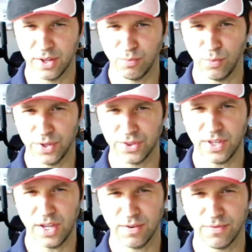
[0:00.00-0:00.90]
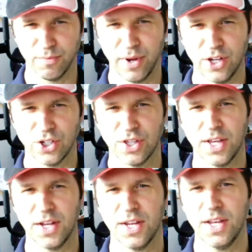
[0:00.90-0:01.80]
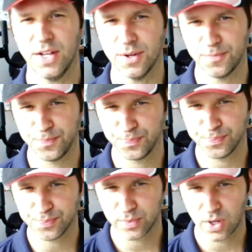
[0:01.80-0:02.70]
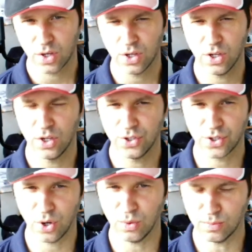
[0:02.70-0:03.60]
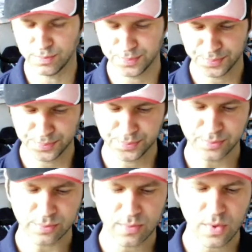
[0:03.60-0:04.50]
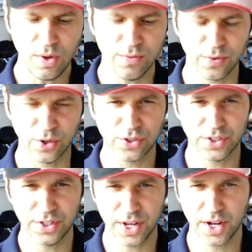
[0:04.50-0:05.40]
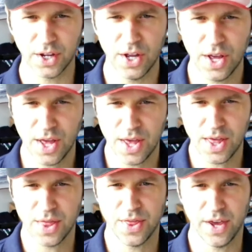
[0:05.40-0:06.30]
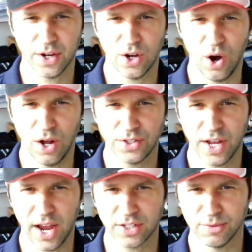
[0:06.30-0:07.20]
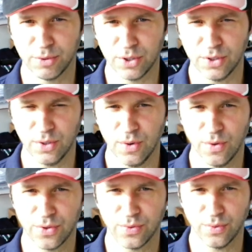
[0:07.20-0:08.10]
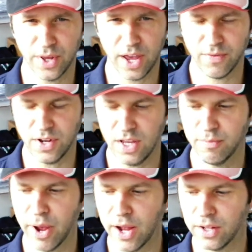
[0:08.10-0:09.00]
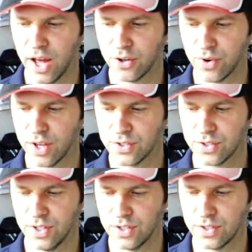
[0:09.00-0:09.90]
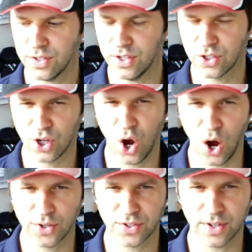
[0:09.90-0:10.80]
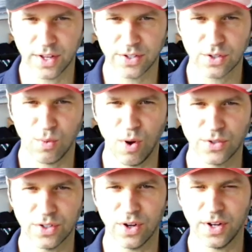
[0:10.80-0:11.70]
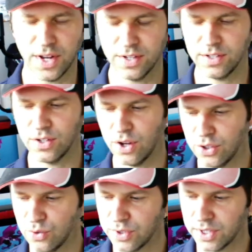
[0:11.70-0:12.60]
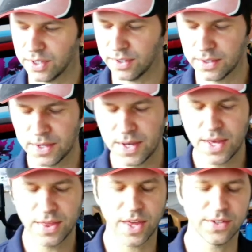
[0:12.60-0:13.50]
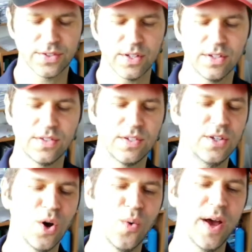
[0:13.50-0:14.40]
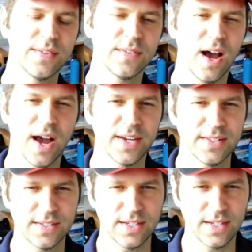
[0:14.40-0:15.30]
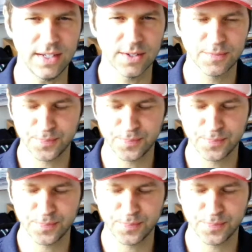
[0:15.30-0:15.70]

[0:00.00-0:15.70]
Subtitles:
them with the information they need. So firstly, they're contactable. They have an email address. It's cosit@swansea.ac.uk. That's COSIT